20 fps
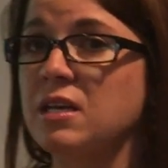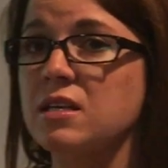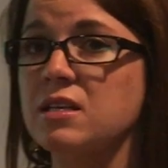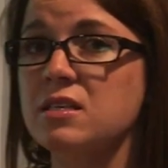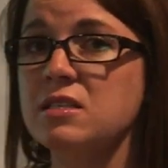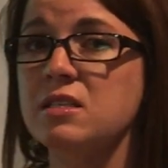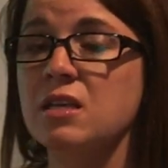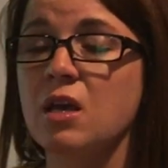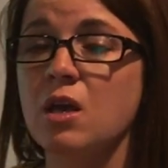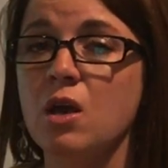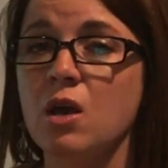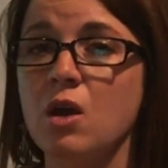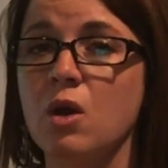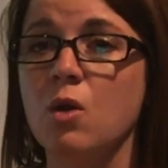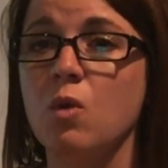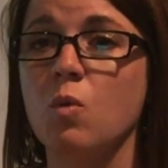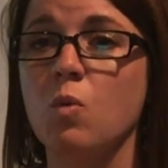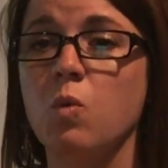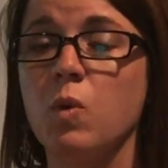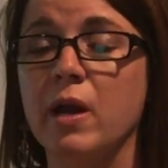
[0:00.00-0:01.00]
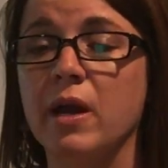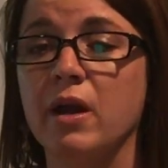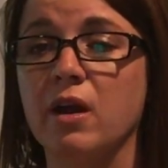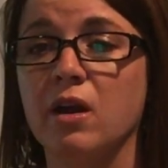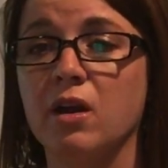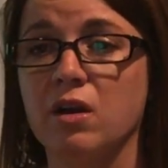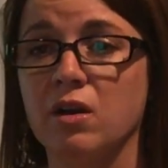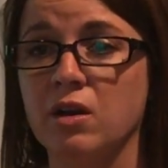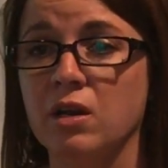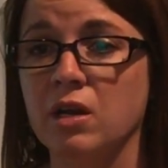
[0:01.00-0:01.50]
is
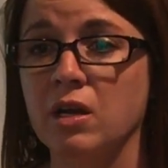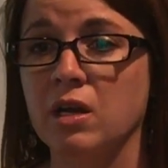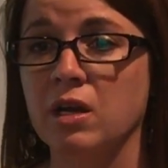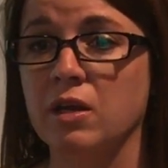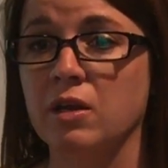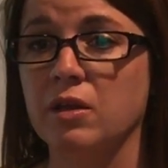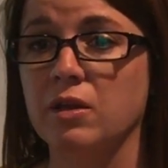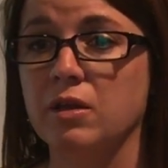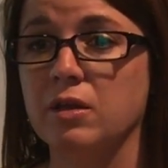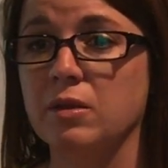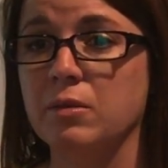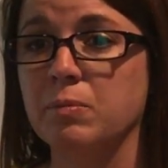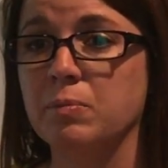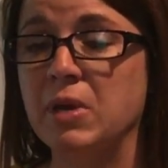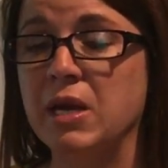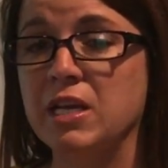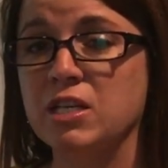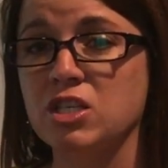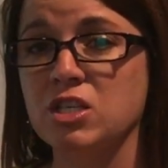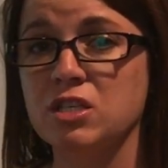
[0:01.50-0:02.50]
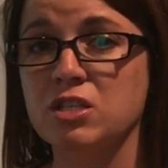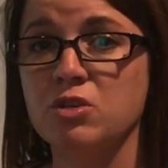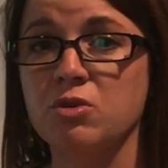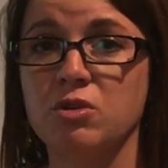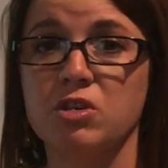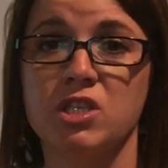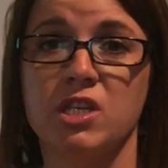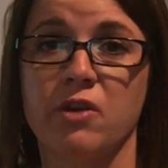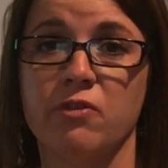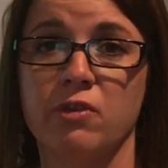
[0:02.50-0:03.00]
where patients
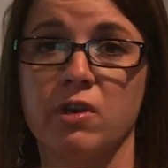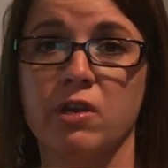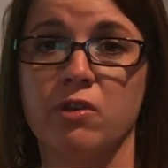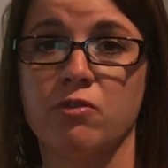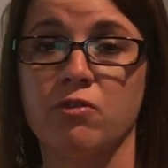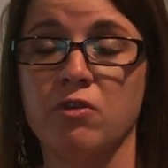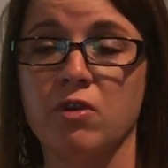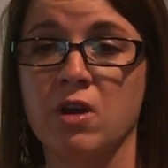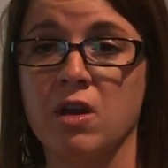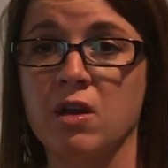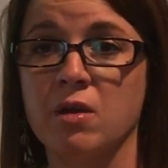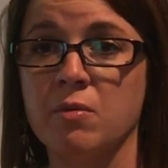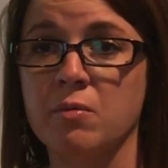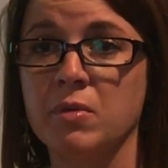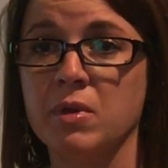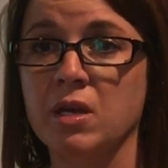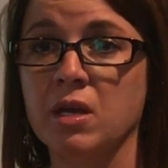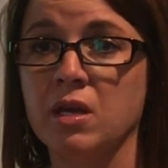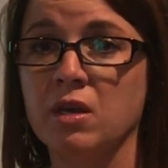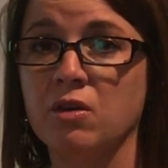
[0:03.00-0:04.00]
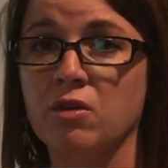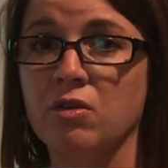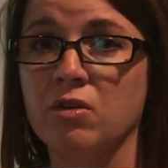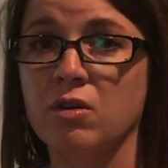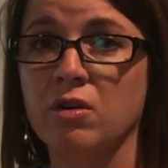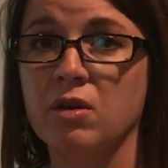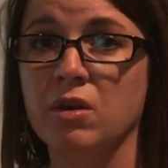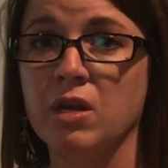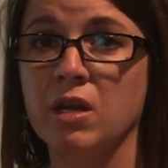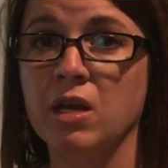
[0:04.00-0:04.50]
who are suffering from
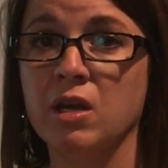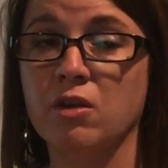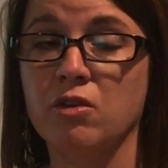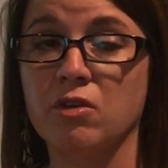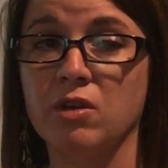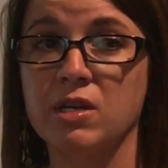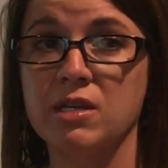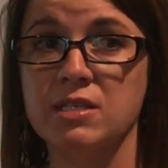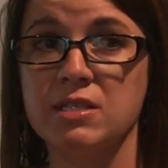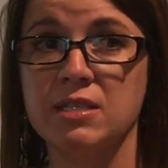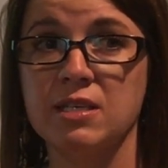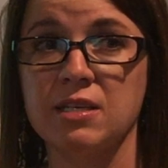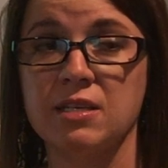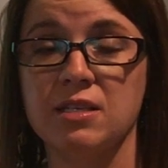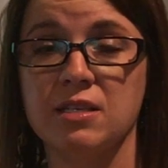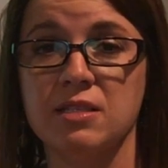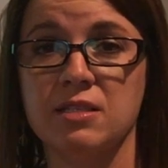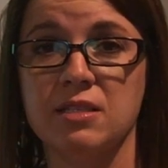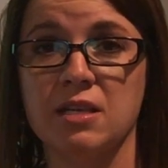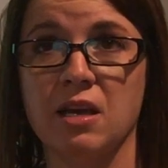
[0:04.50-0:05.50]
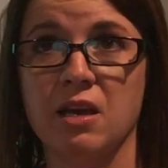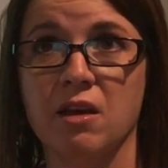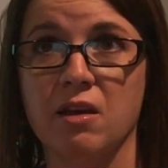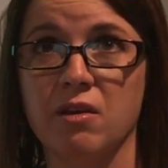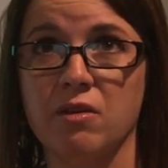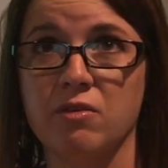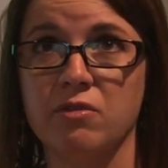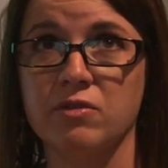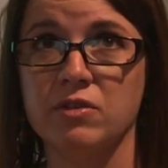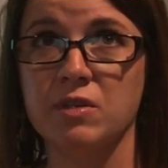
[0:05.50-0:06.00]
increases
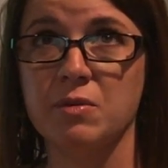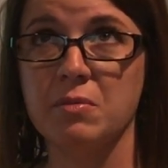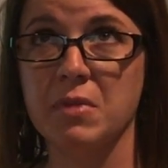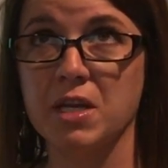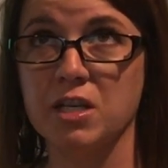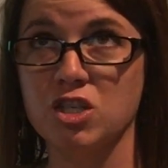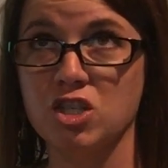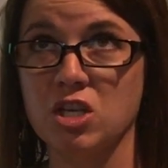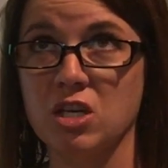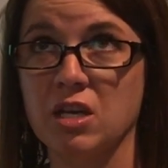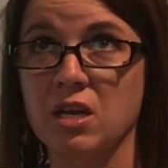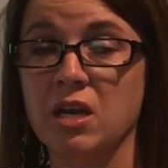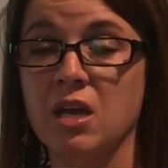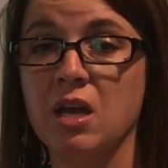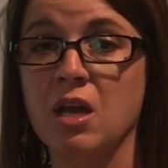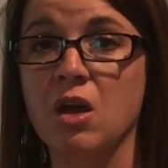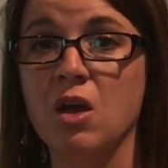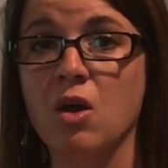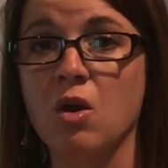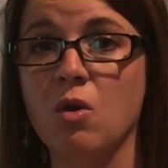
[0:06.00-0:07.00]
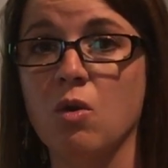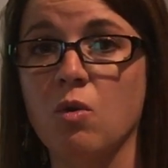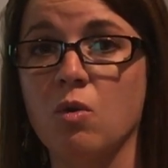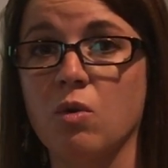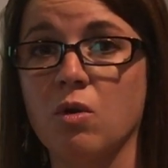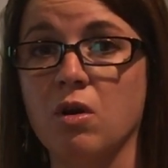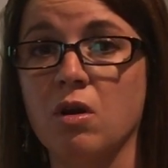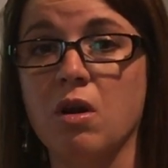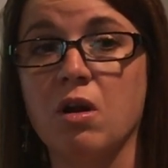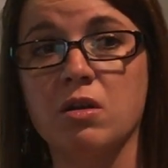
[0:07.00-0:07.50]
of dementia
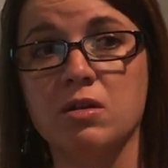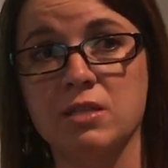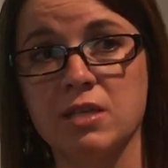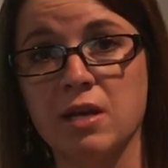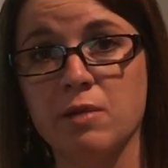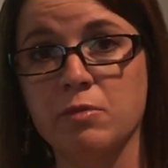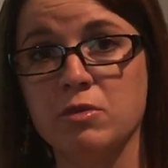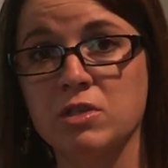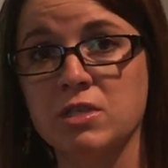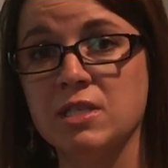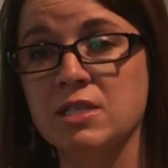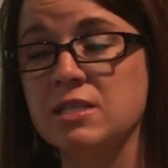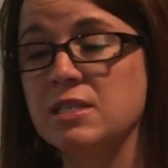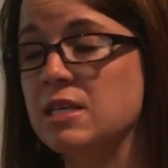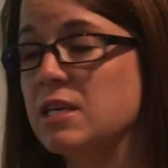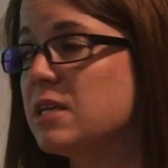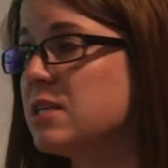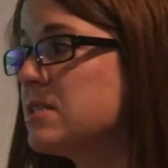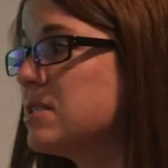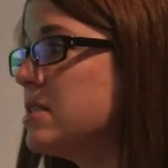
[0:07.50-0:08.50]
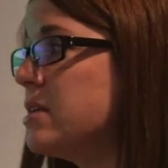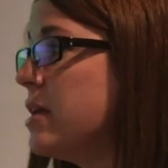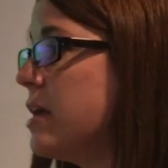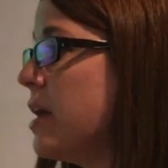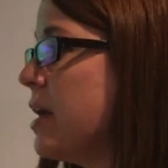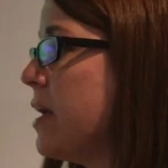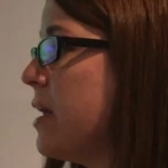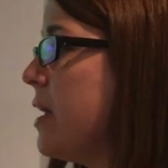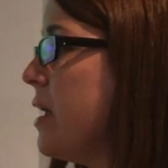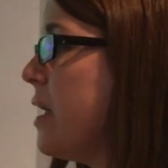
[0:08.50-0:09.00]
or Alzheimer's disease,
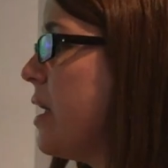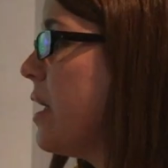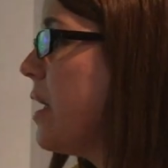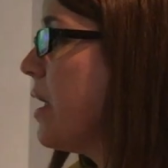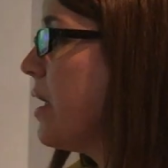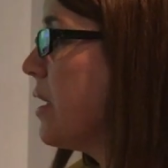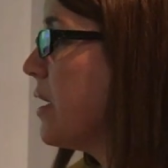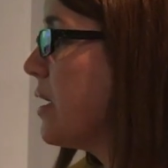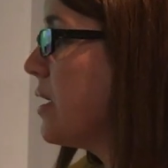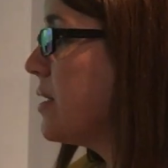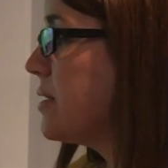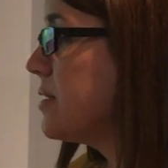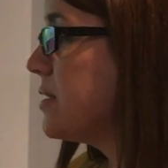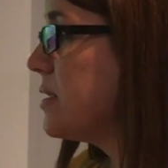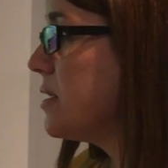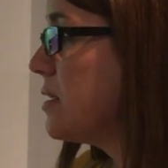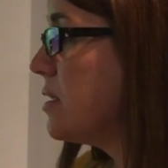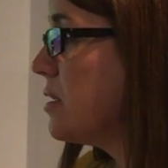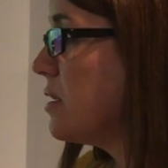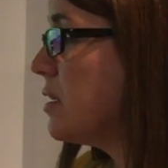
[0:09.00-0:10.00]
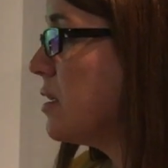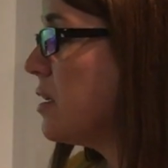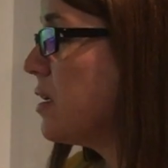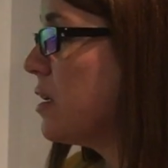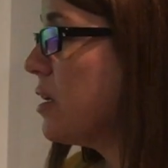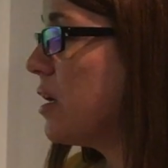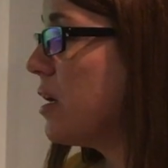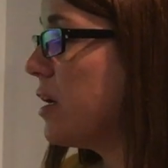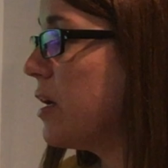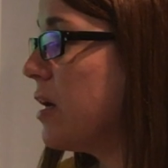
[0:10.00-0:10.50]
and
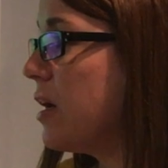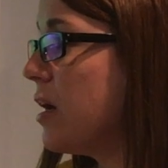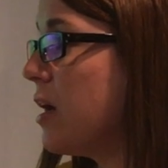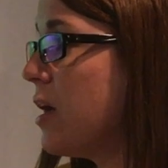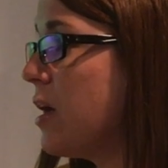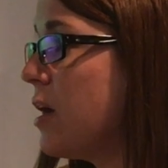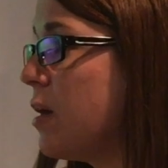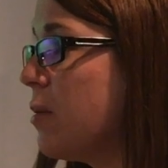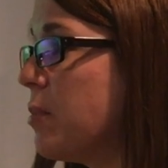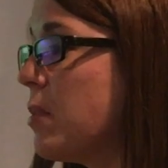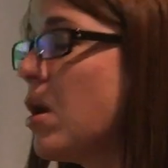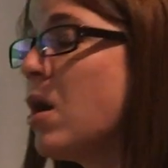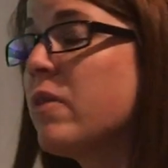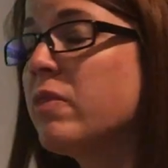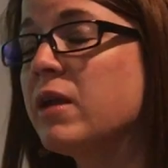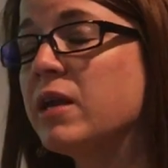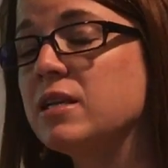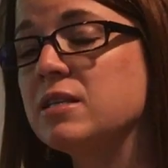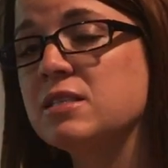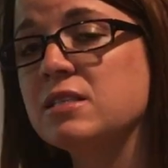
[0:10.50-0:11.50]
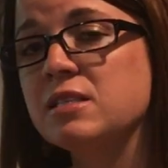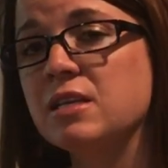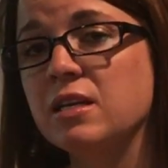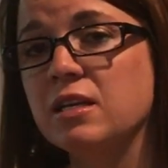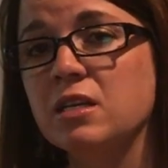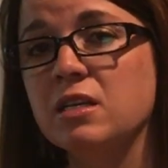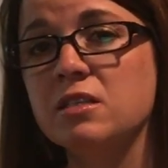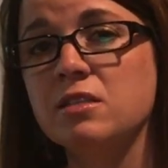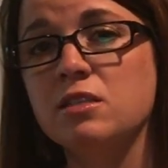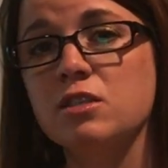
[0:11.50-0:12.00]
online
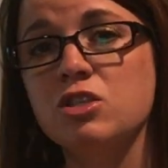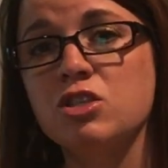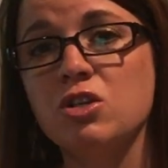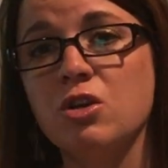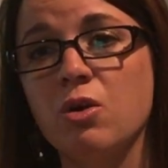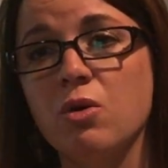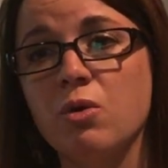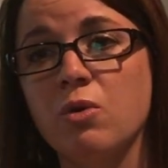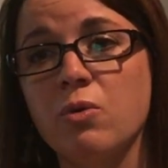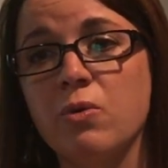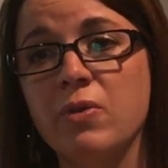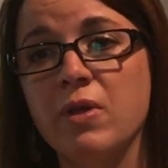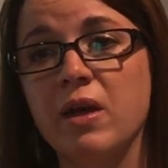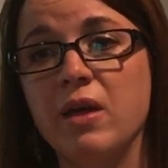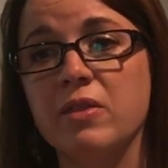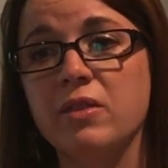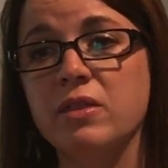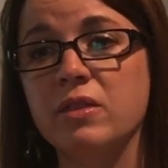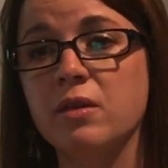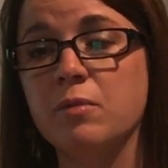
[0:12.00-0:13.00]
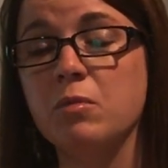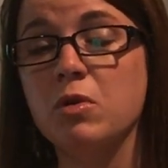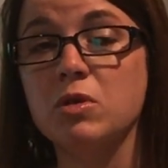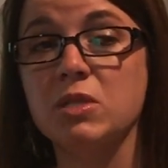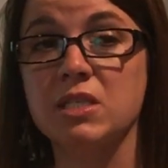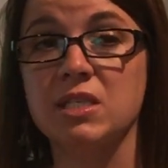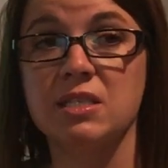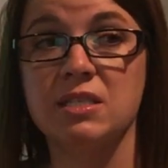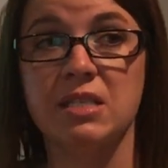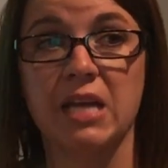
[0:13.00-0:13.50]
studies show that the
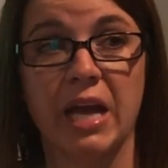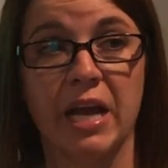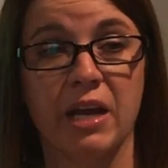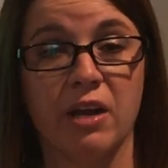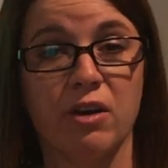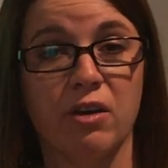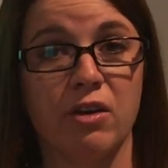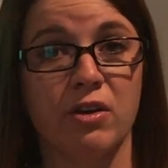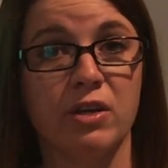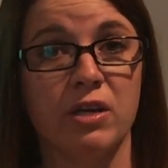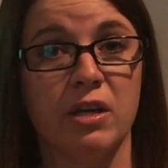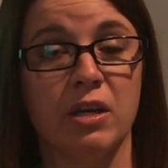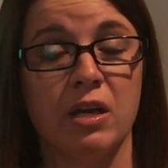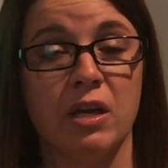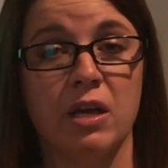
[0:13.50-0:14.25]
most desired